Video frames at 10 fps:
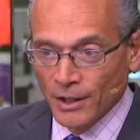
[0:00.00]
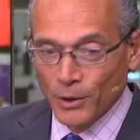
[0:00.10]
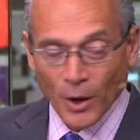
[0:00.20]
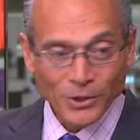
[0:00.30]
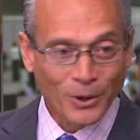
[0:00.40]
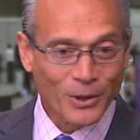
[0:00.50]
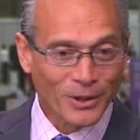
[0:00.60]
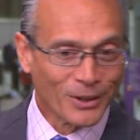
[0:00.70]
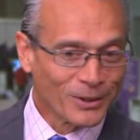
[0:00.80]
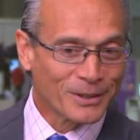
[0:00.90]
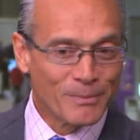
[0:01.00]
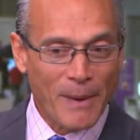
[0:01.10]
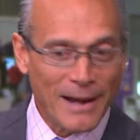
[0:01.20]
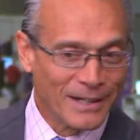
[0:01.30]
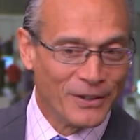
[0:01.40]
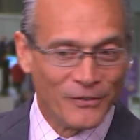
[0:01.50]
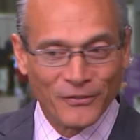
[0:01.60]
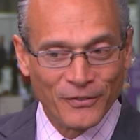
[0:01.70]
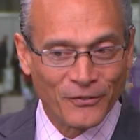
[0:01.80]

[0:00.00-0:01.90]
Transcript: You also heard the little competitive